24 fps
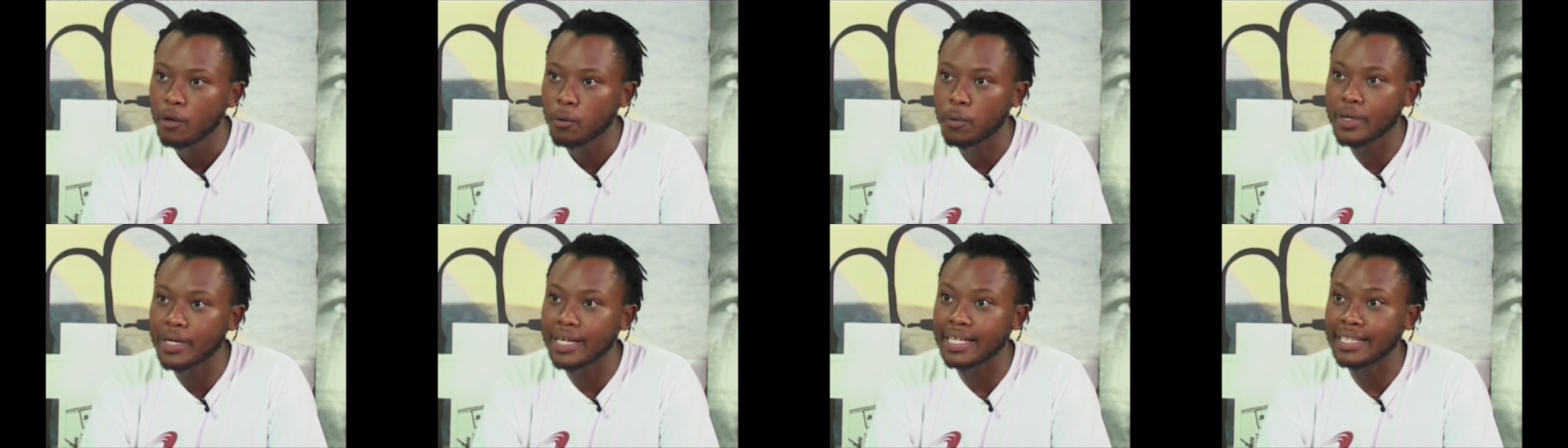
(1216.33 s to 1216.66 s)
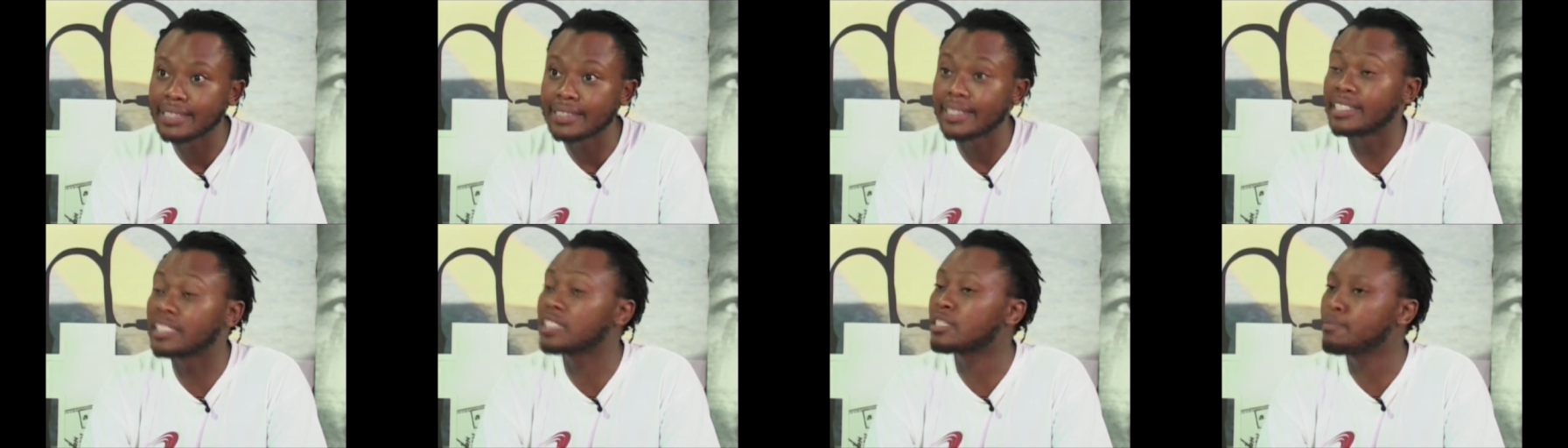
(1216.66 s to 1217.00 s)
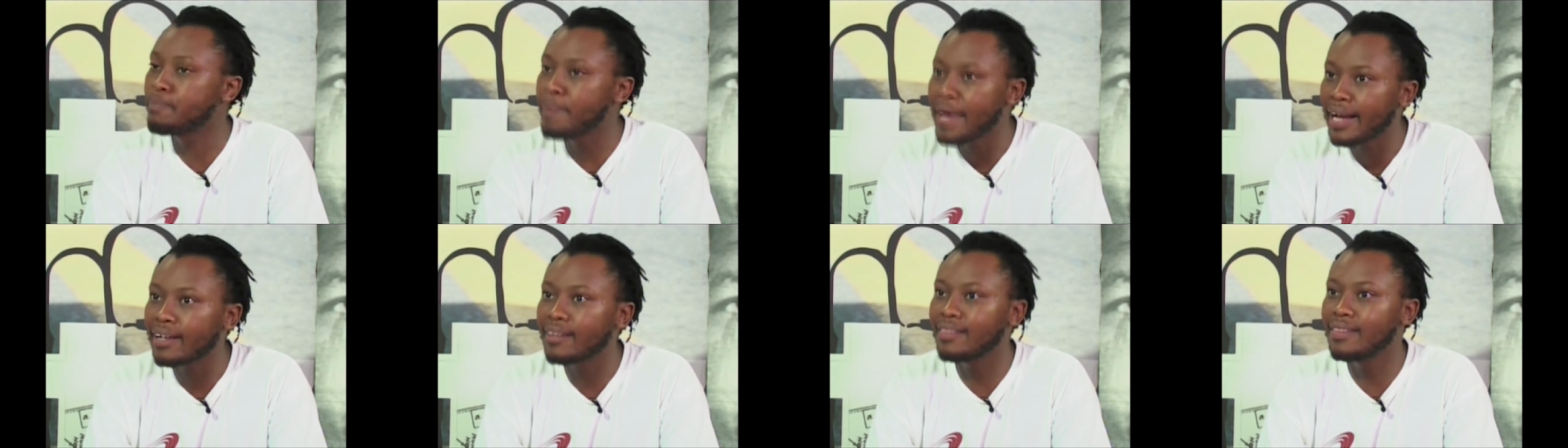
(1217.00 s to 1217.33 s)
We
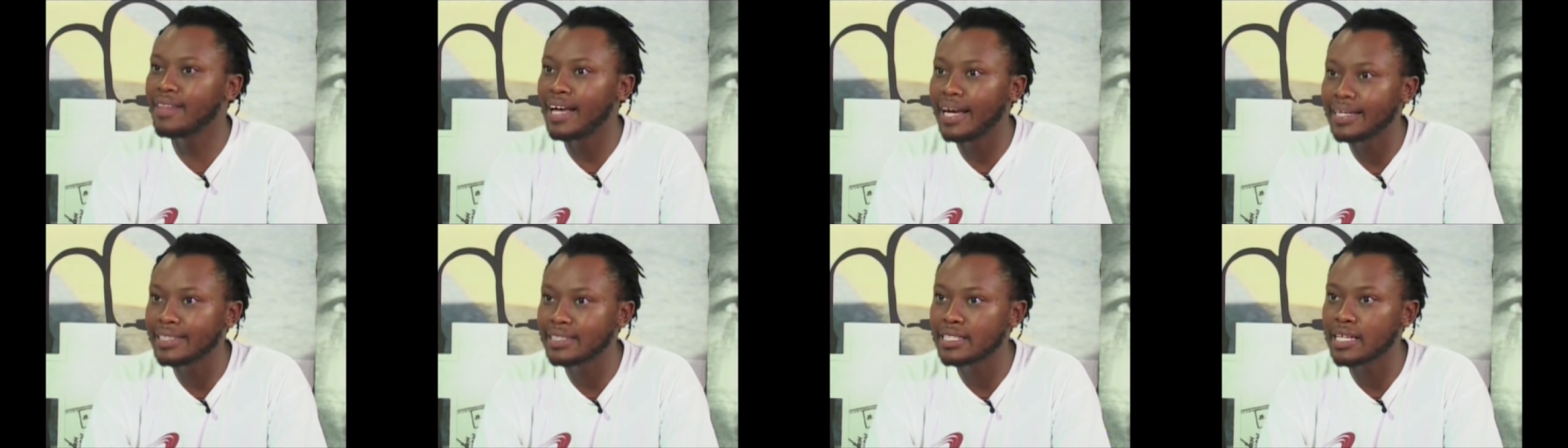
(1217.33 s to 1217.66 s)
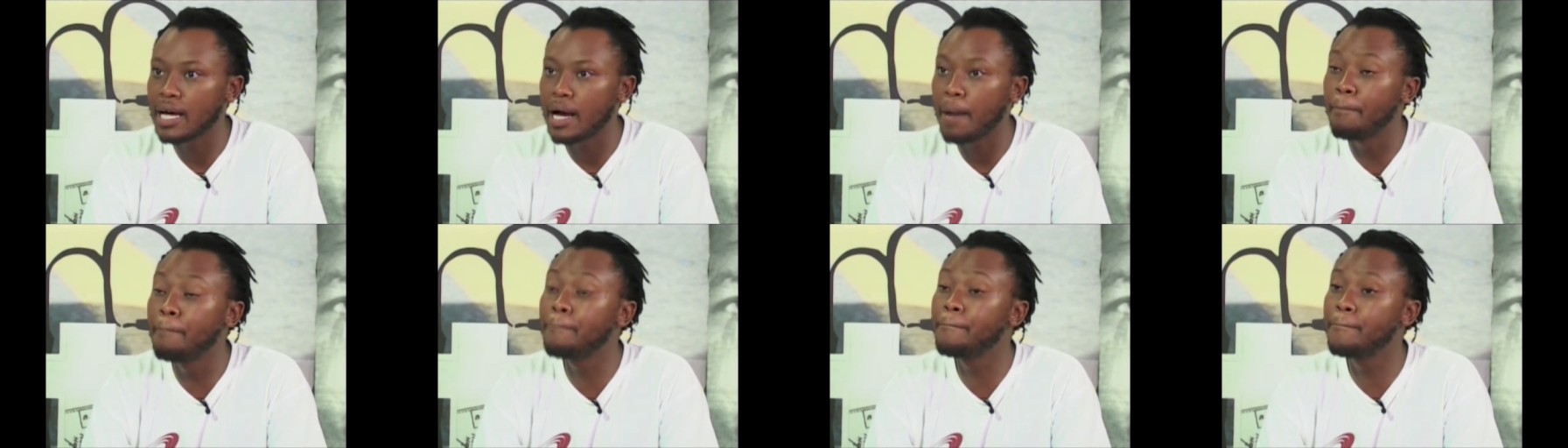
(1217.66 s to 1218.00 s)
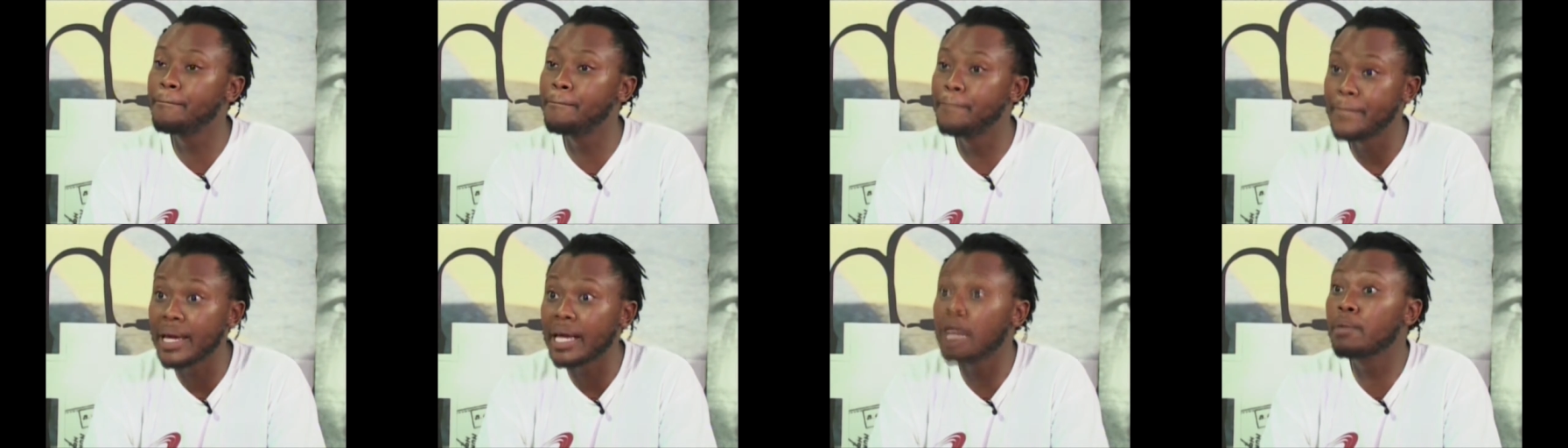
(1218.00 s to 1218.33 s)
suspect that a
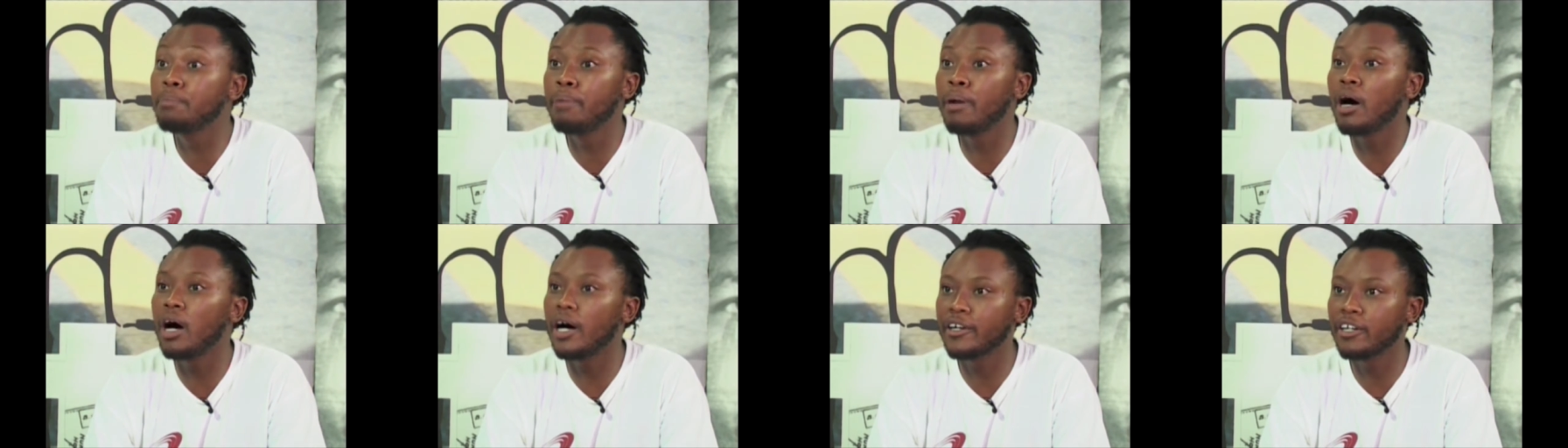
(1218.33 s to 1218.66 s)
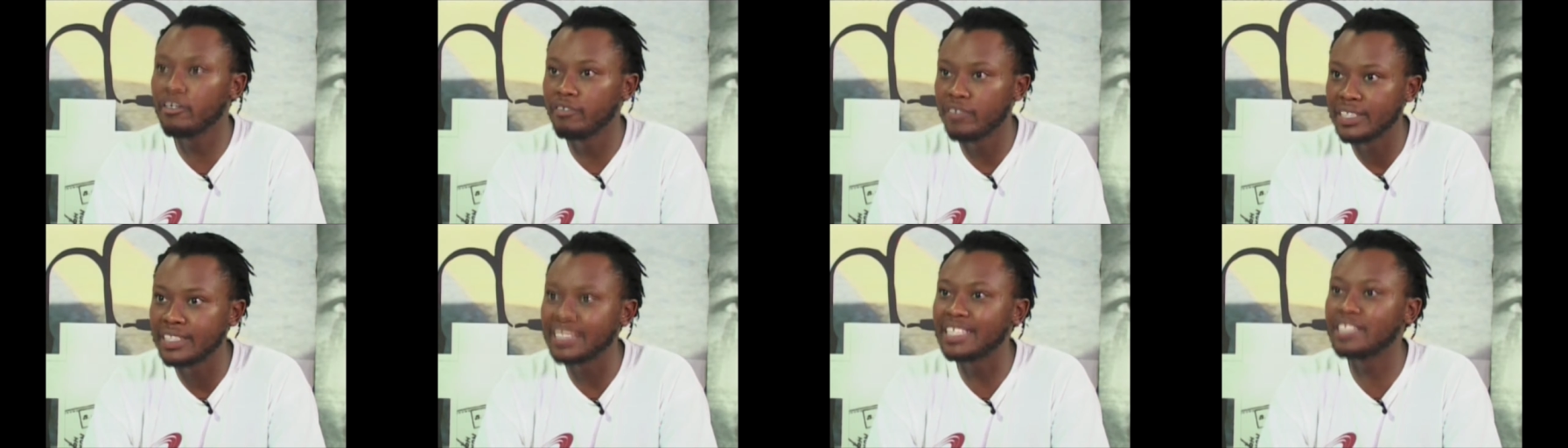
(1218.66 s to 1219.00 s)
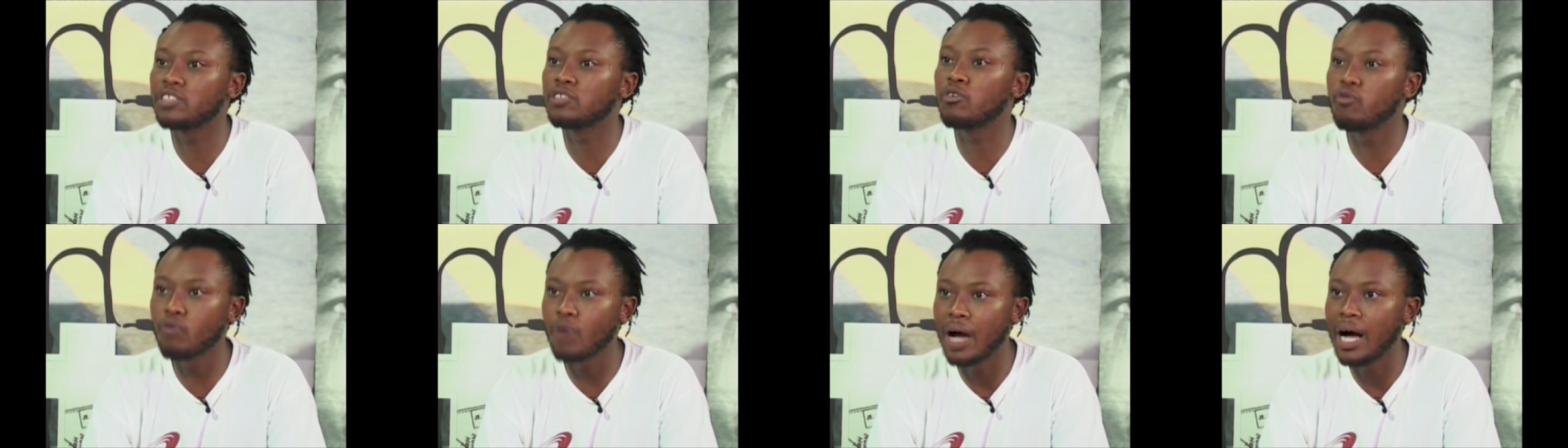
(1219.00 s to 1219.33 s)
big part of it
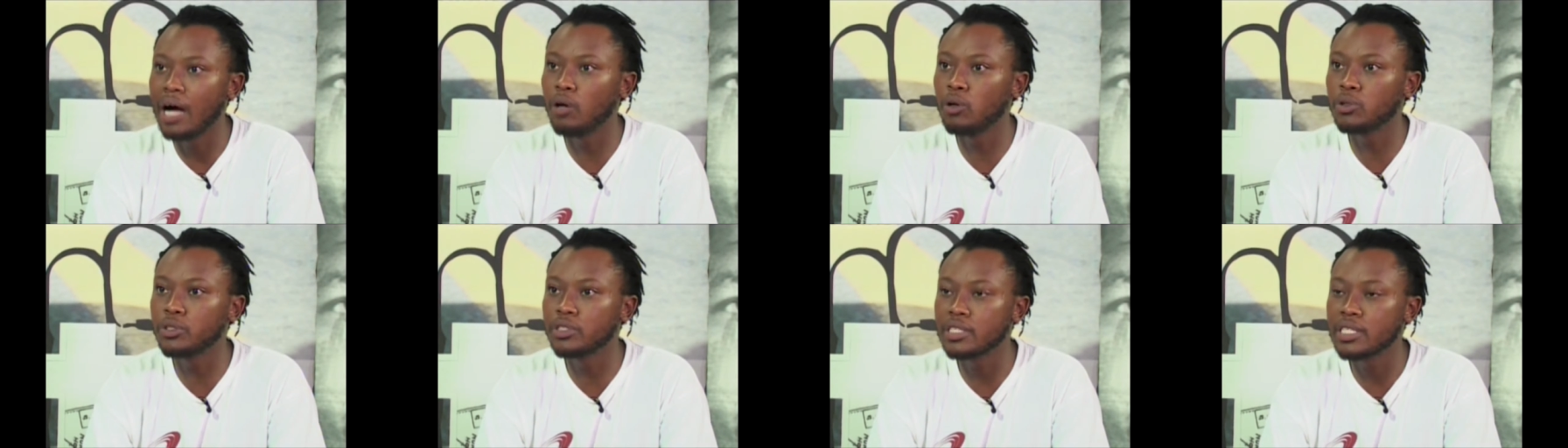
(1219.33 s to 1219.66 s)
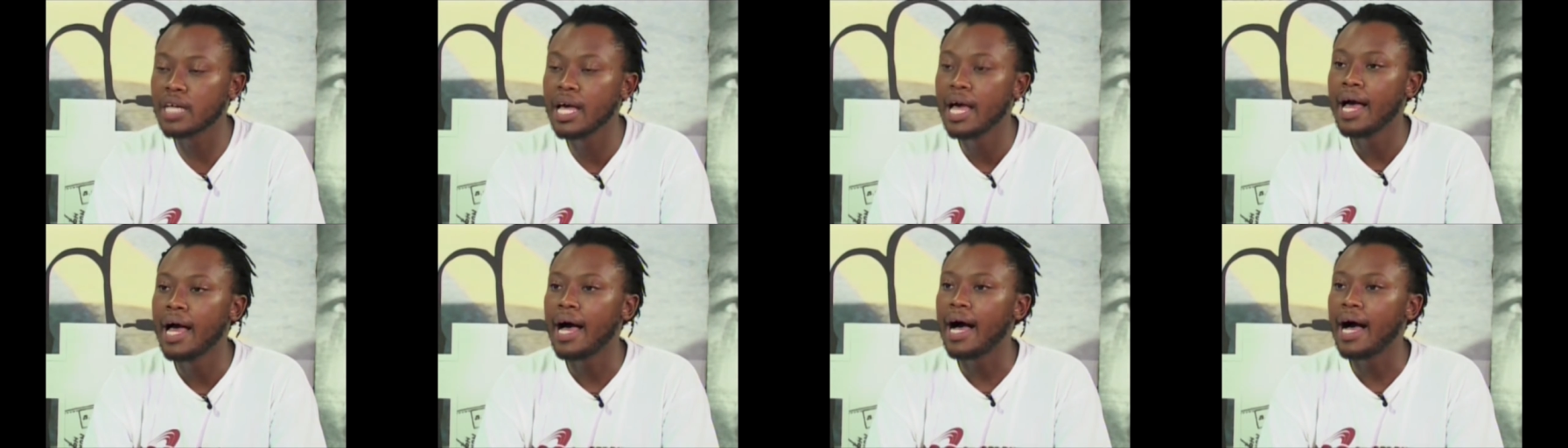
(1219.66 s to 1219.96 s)
is around